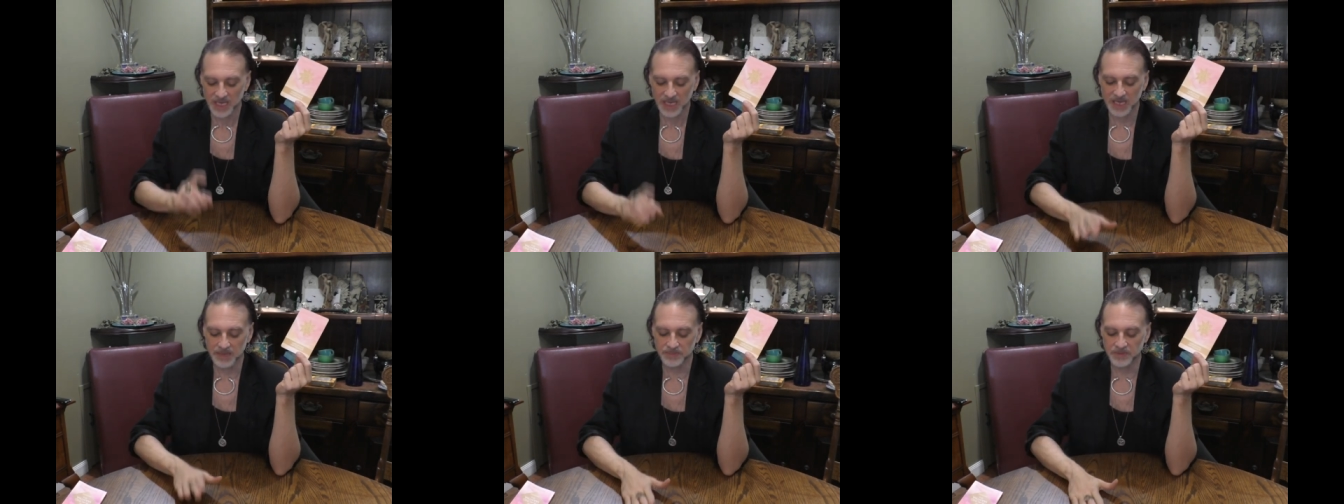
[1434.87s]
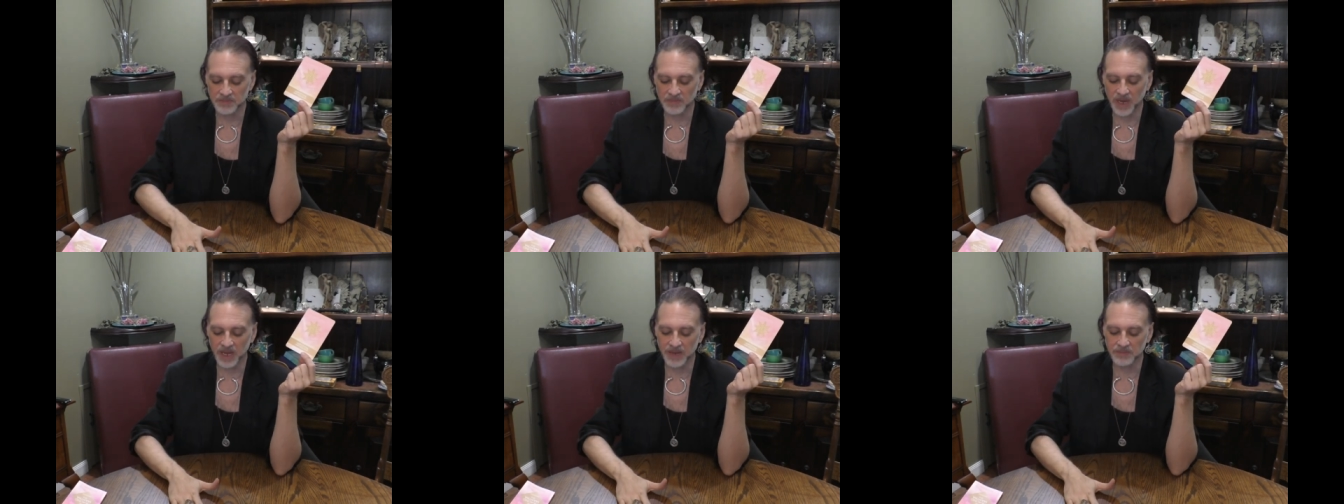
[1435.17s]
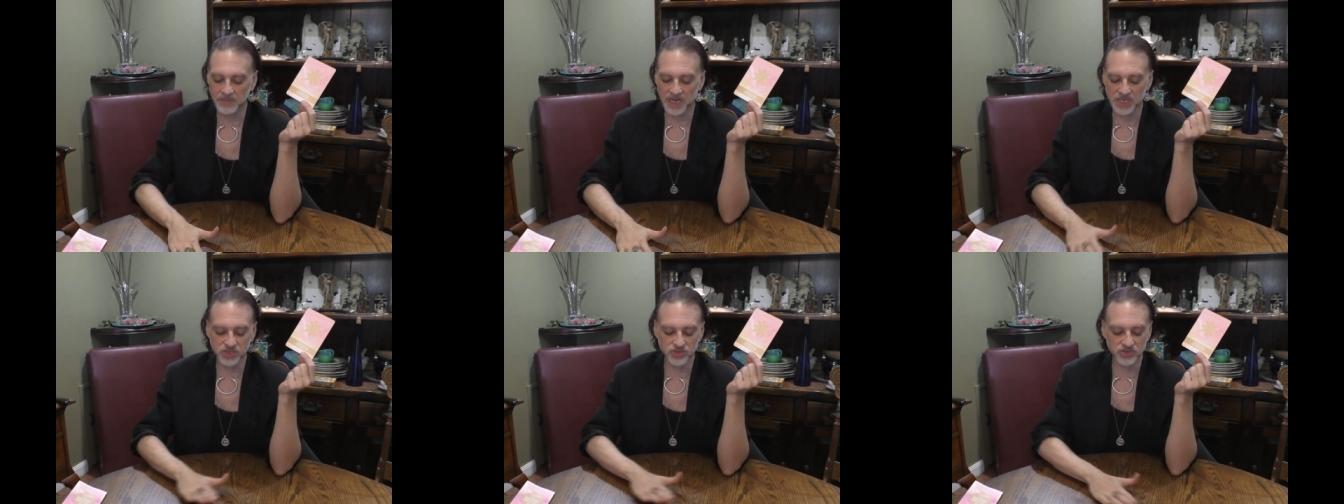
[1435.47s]
keep in mind
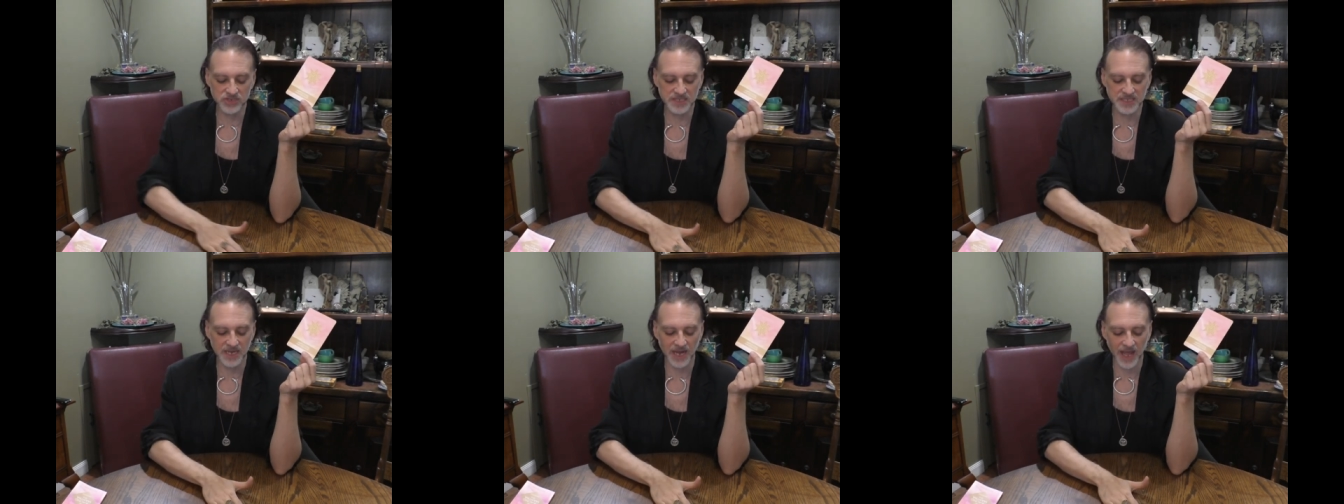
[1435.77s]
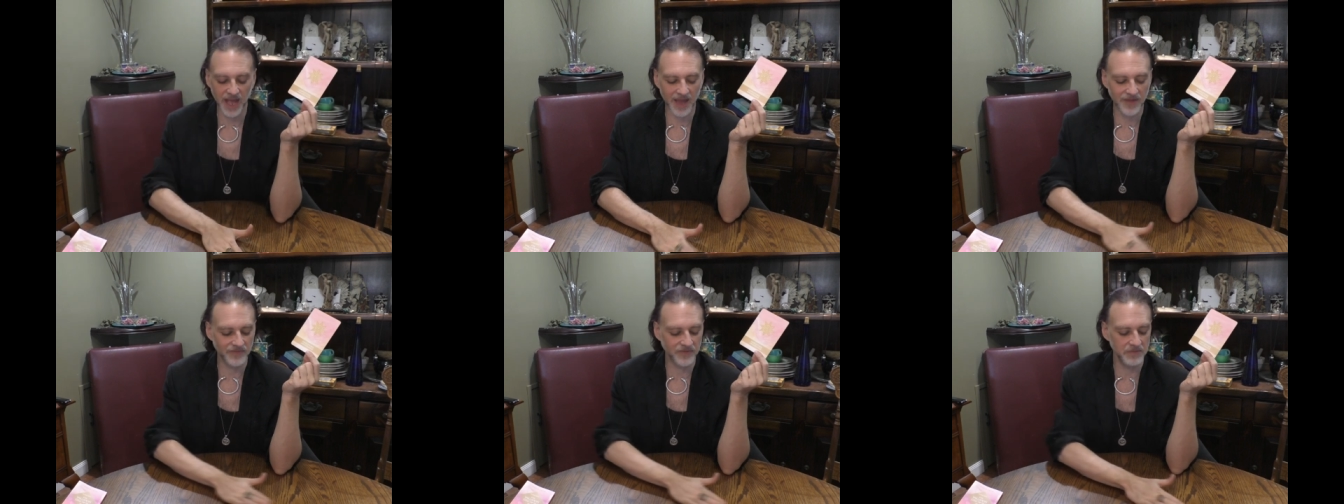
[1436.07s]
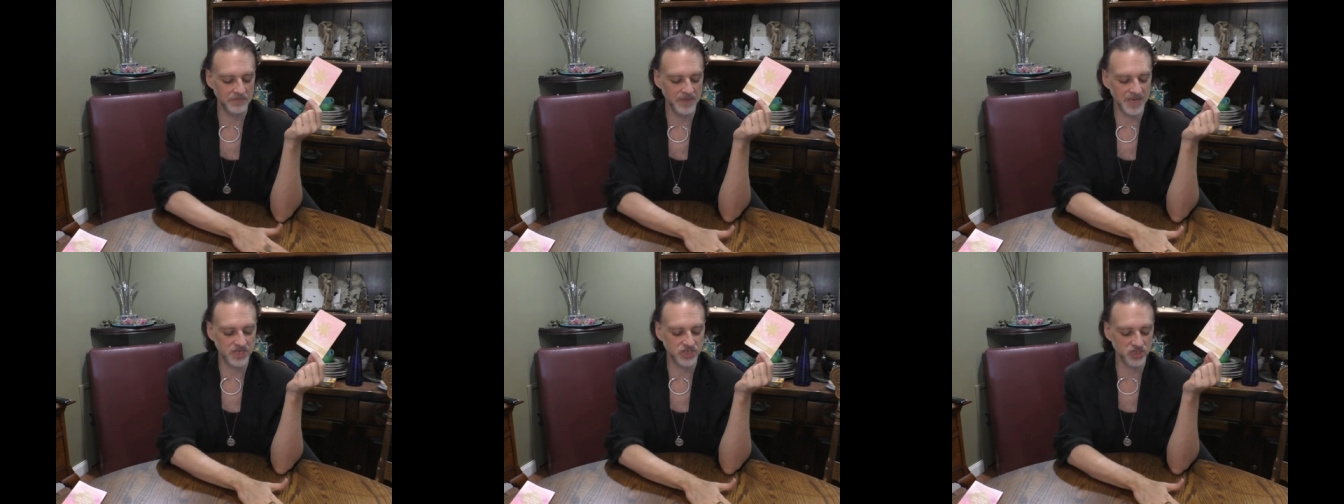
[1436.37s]
mantras and
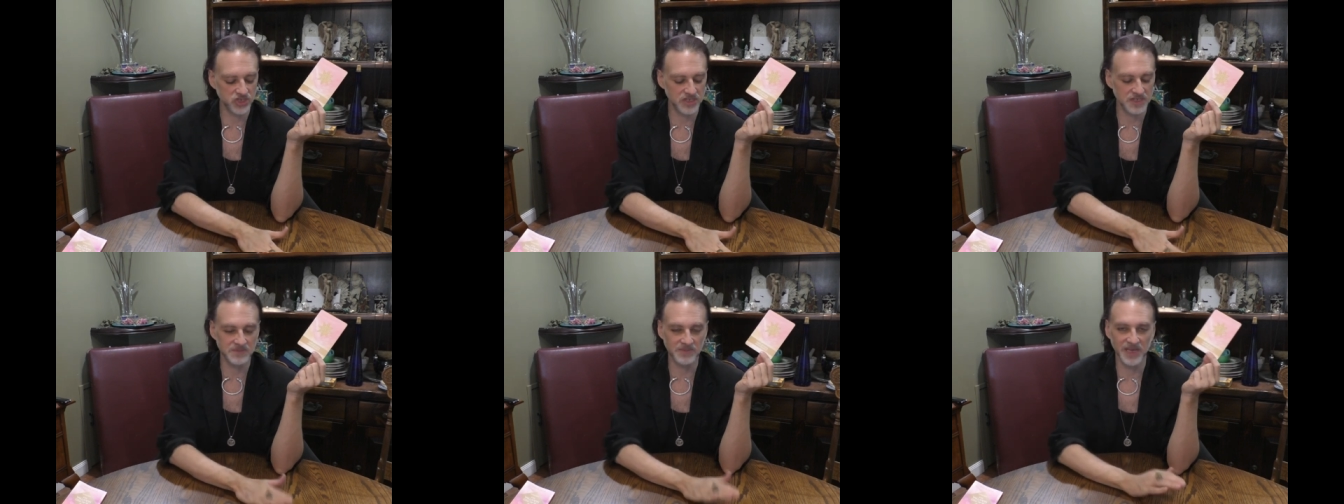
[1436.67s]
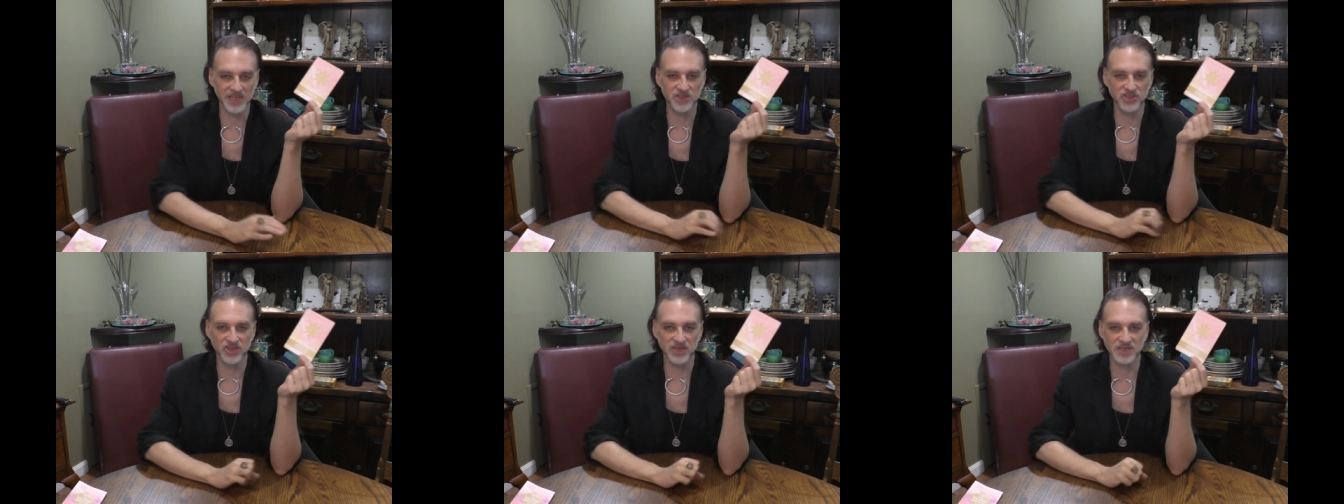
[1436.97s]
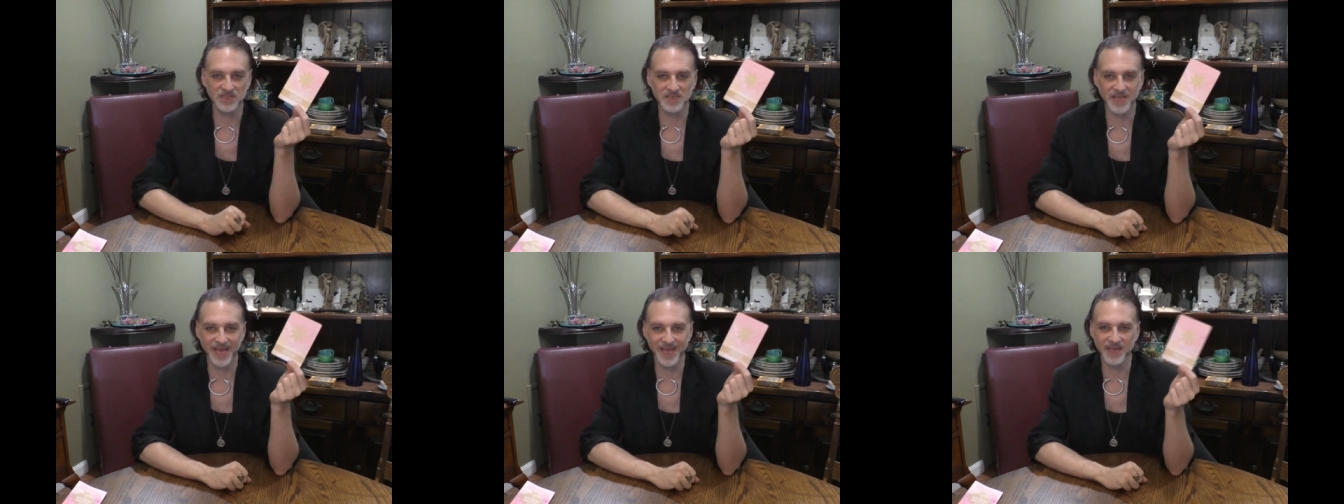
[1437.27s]
affirmations may look
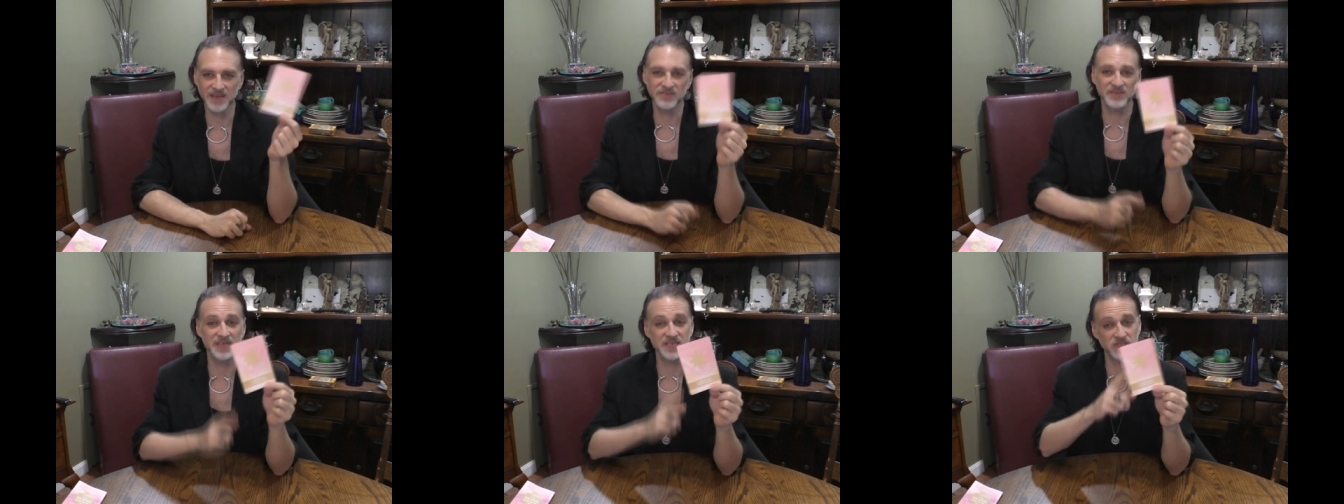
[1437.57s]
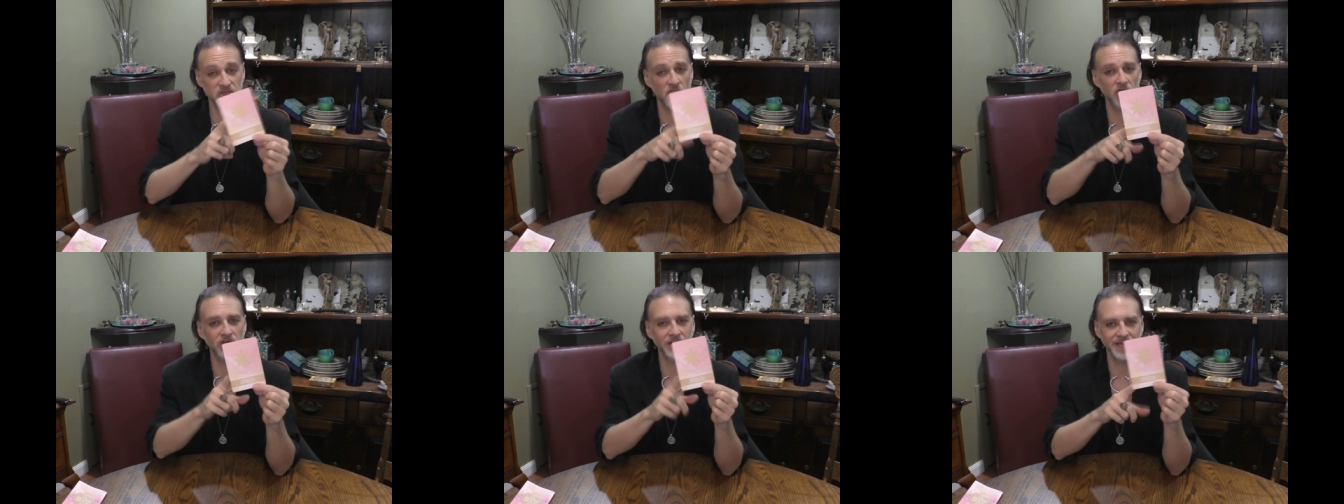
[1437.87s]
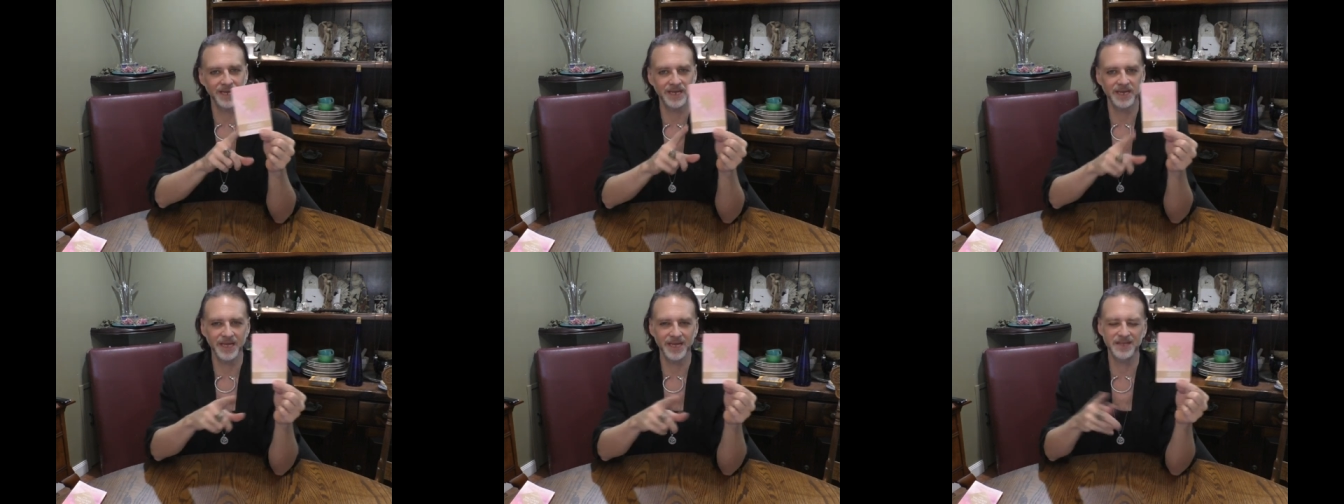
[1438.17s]
alike. These are
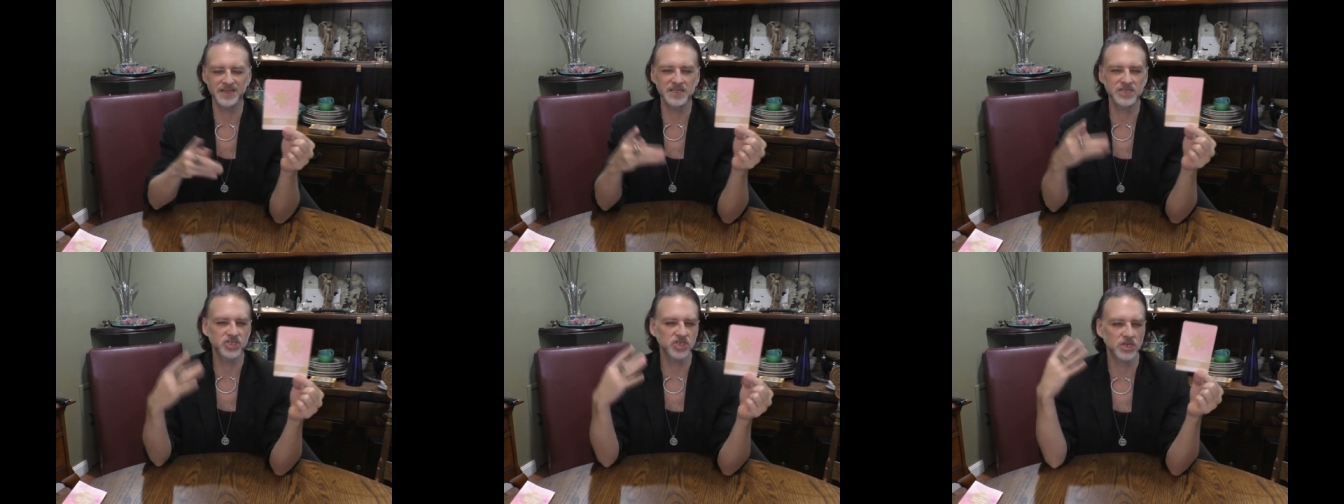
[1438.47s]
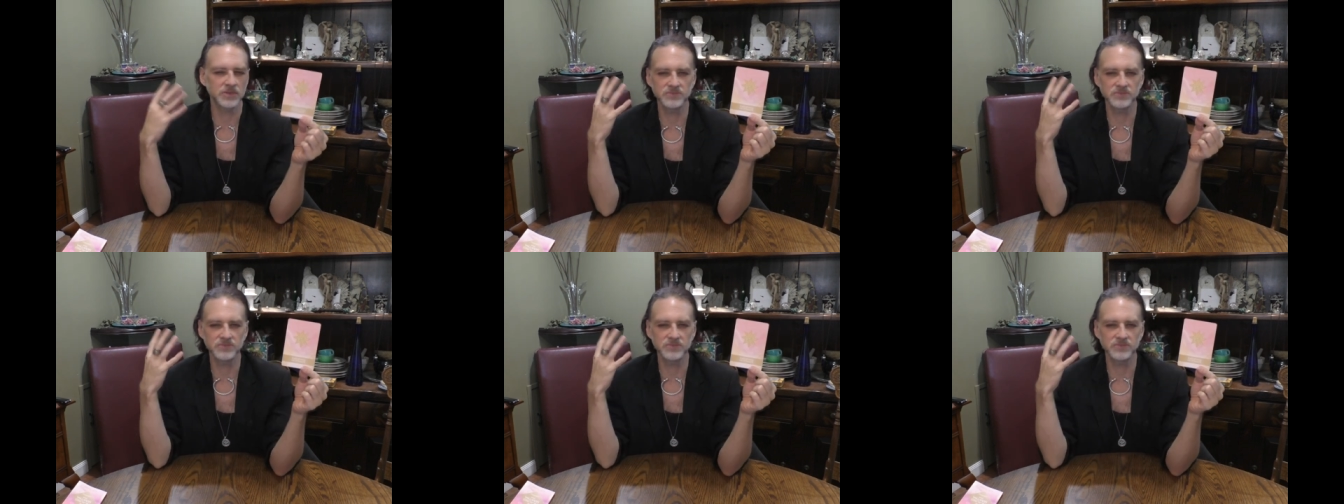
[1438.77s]
in English.